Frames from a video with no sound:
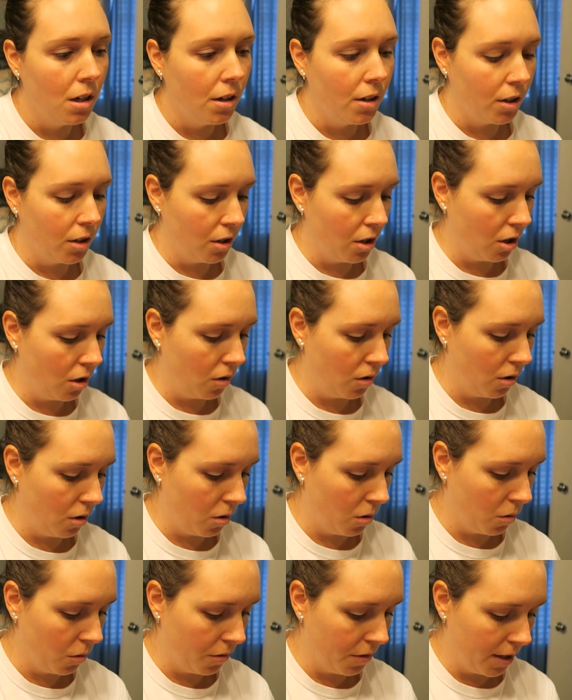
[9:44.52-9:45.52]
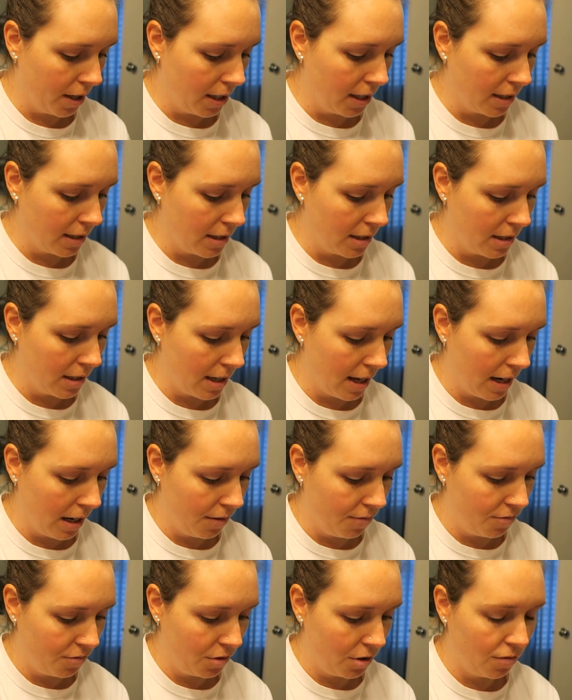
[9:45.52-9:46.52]
you know, the whole thing is
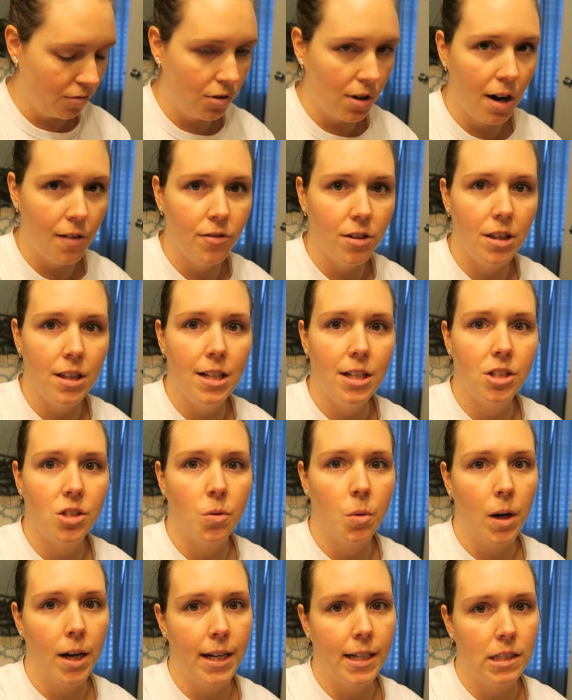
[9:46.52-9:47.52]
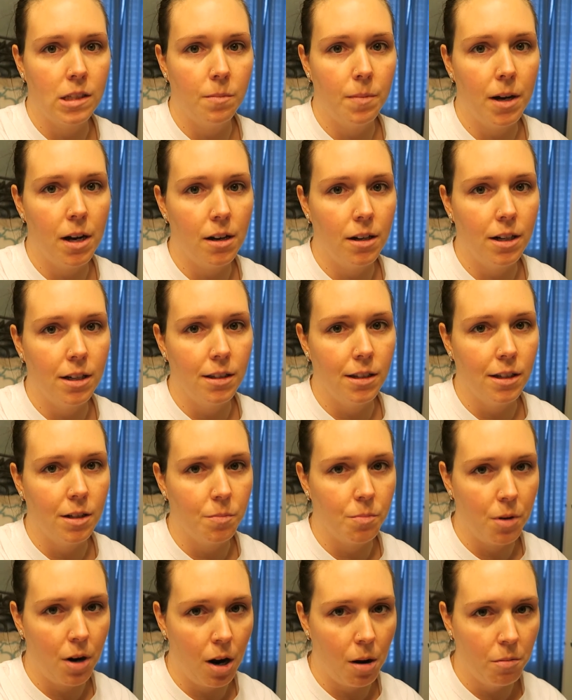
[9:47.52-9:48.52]
that if you have to think twice about it, then
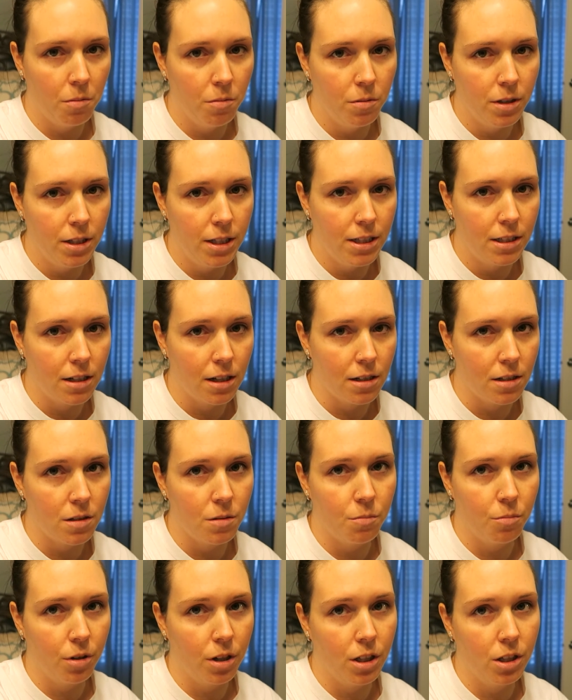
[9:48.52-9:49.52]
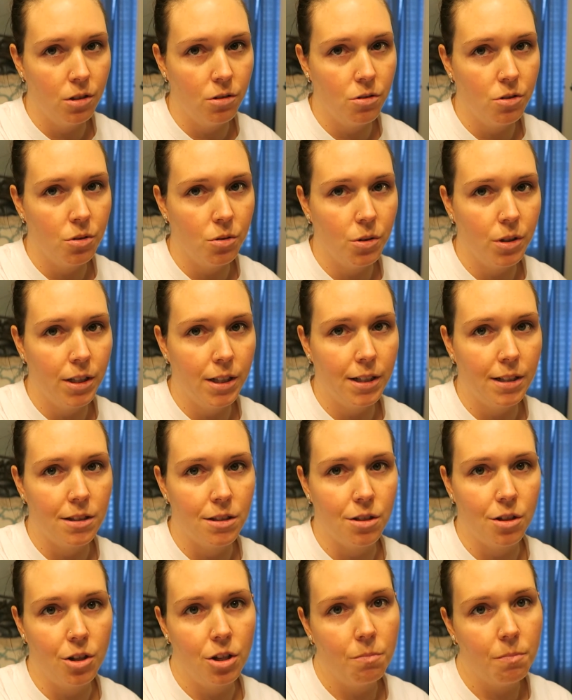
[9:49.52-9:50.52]
it probably doesn't bring you joy, and
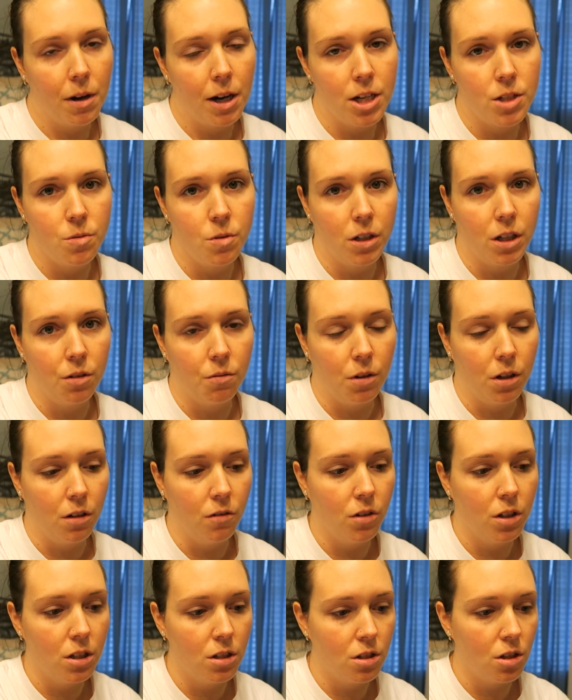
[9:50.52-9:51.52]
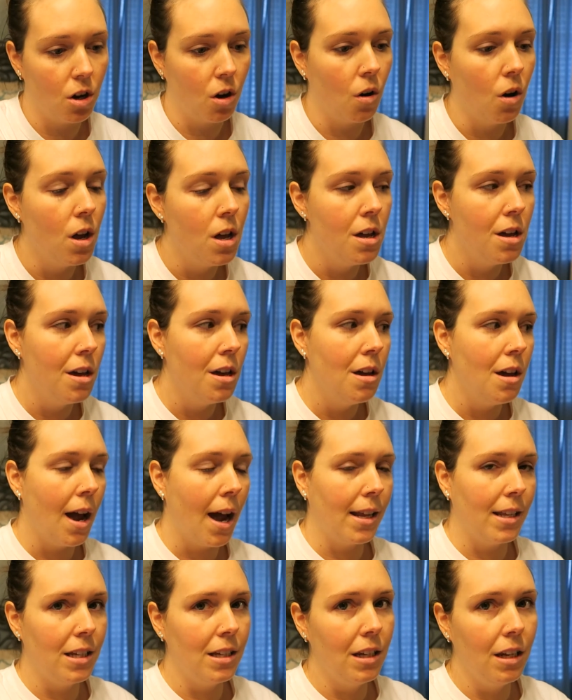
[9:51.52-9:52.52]
so you might as well get rid of it. So
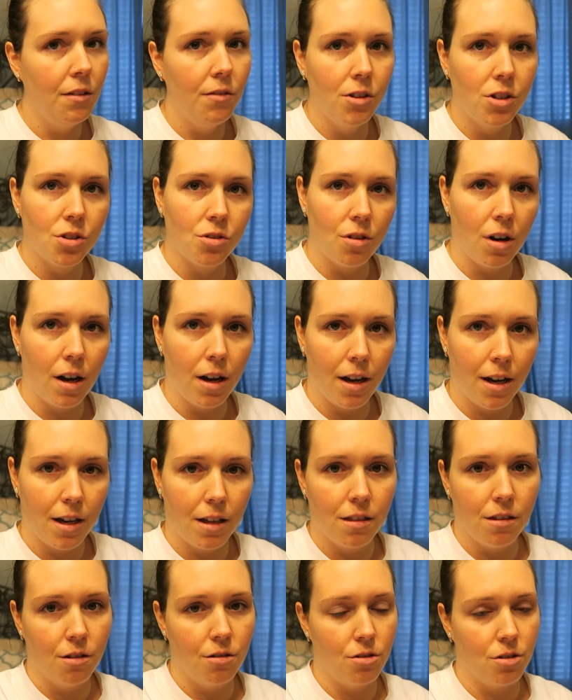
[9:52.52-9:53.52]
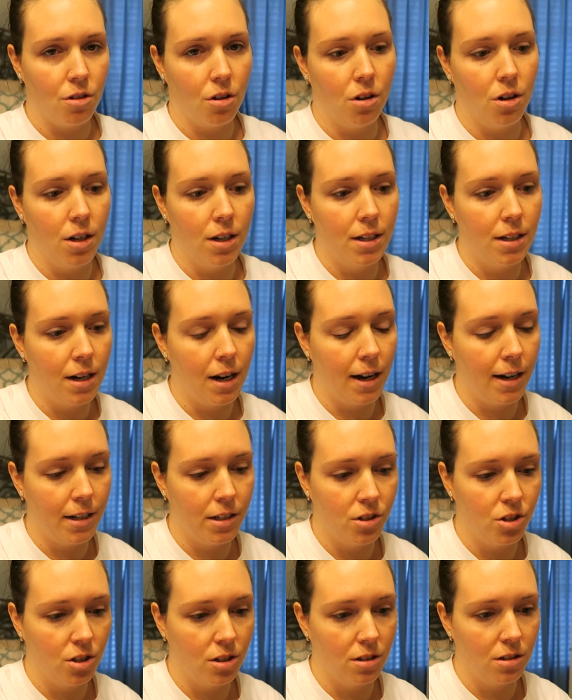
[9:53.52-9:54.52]
I didn't even try those on.
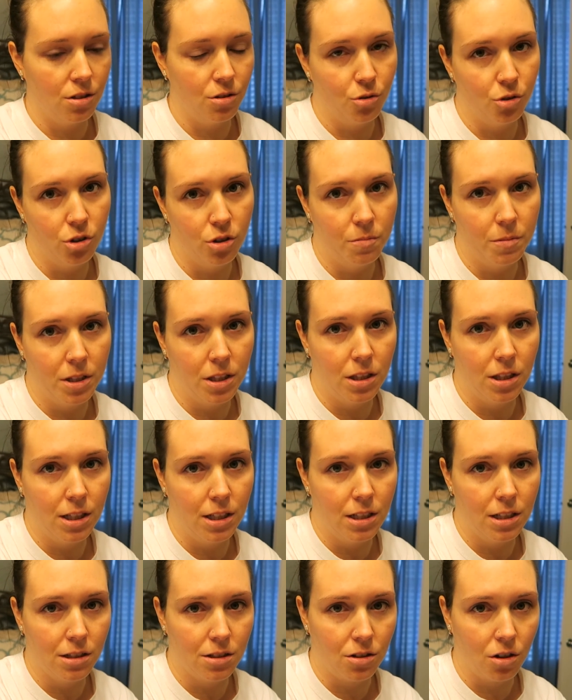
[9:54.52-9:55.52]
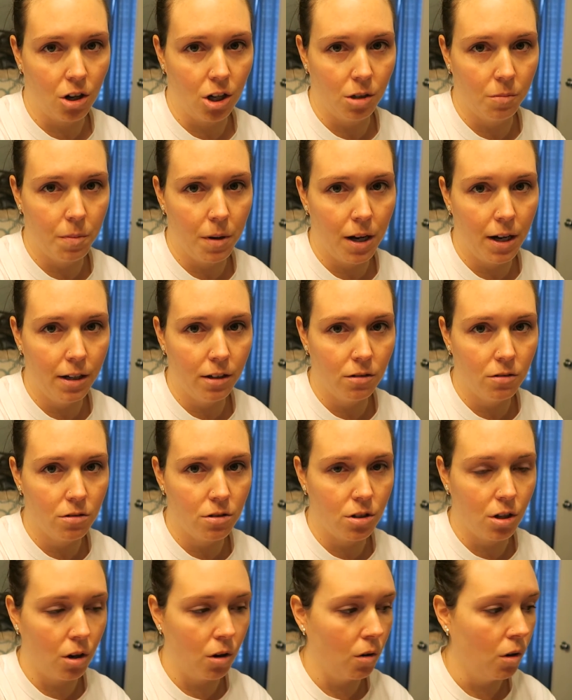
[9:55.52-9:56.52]
I just threw them in the discard pile.
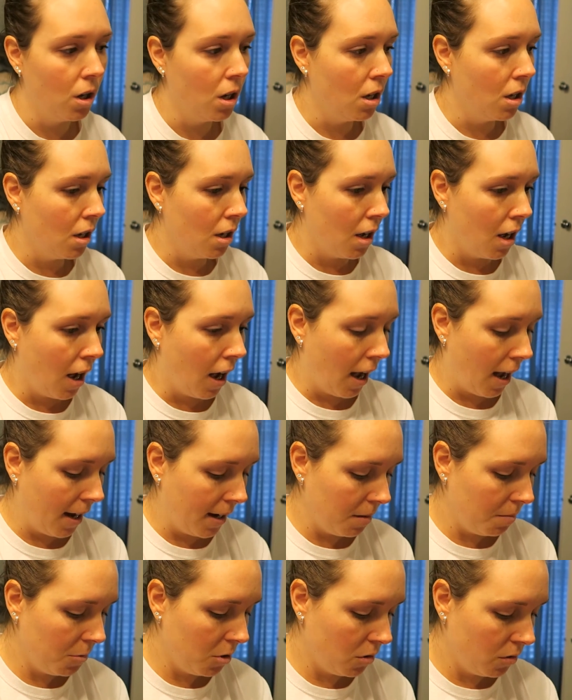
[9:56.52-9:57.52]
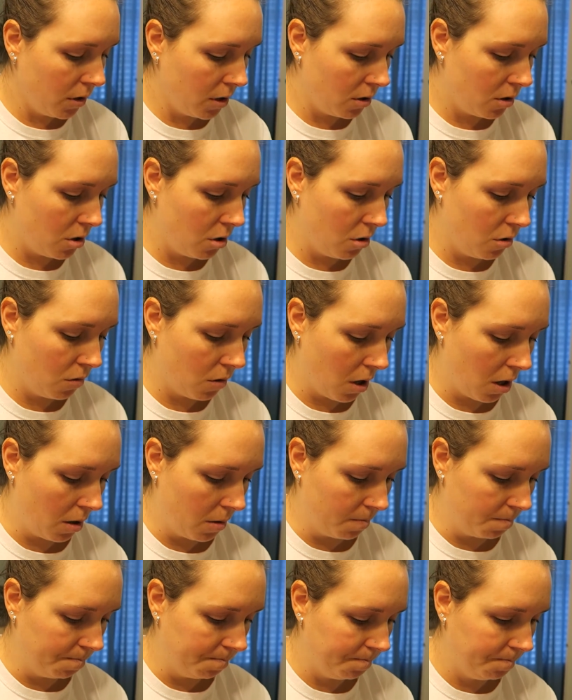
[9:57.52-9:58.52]
So I'm going
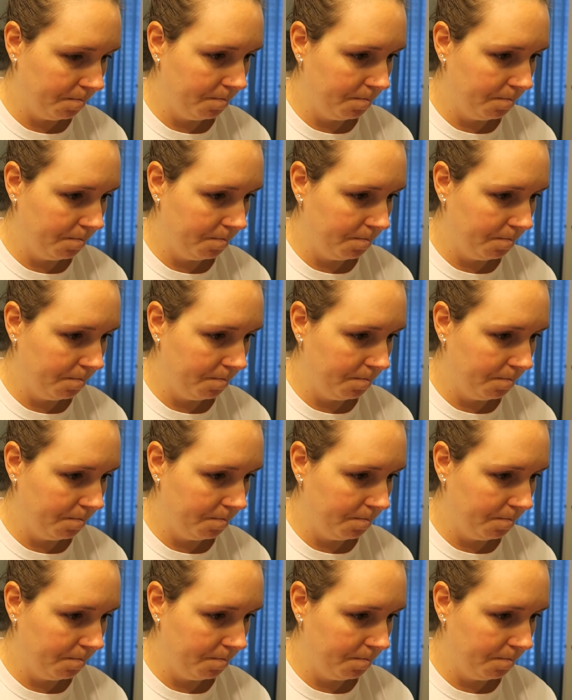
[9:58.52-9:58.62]
to